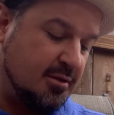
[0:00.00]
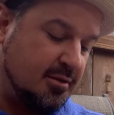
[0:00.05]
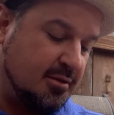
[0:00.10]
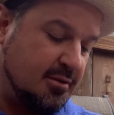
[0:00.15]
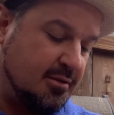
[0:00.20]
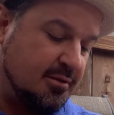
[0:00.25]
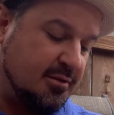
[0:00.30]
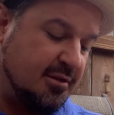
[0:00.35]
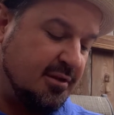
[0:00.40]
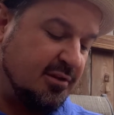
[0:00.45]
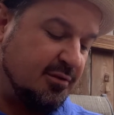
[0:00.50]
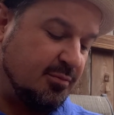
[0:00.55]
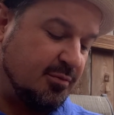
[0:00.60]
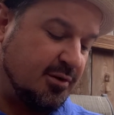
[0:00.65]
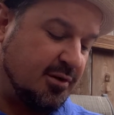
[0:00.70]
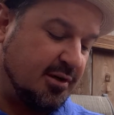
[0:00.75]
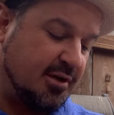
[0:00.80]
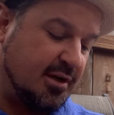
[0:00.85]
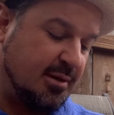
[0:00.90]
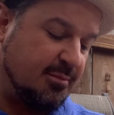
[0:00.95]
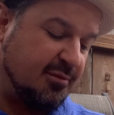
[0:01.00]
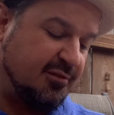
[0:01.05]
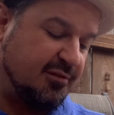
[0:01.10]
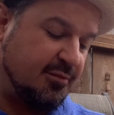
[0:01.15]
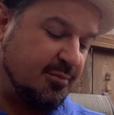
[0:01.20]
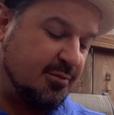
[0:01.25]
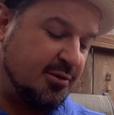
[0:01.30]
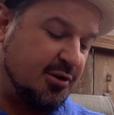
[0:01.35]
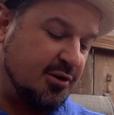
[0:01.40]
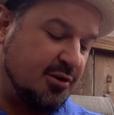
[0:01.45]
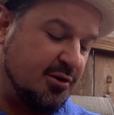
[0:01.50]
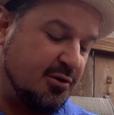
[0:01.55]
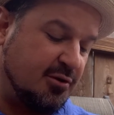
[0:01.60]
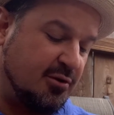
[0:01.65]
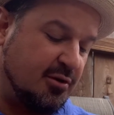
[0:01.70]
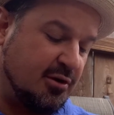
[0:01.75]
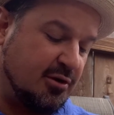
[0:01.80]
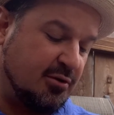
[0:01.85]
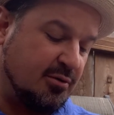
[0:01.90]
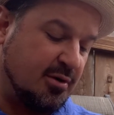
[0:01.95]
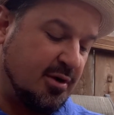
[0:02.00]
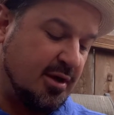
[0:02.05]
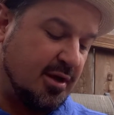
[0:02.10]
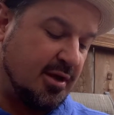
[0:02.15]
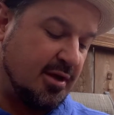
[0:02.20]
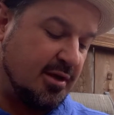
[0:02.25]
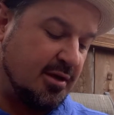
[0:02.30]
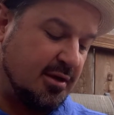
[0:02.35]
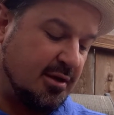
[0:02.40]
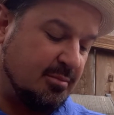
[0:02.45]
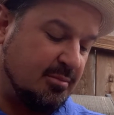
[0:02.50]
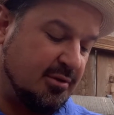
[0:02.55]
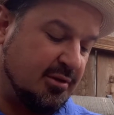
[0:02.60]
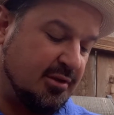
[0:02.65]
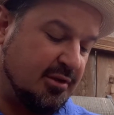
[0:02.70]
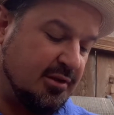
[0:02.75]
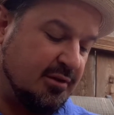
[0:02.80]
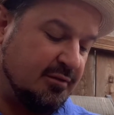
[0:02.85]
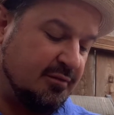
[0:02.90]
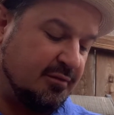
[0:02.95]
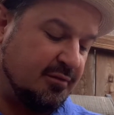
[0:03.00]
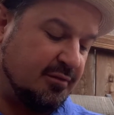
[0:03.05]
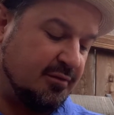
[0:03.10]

this one comes from Uruguay, I believe.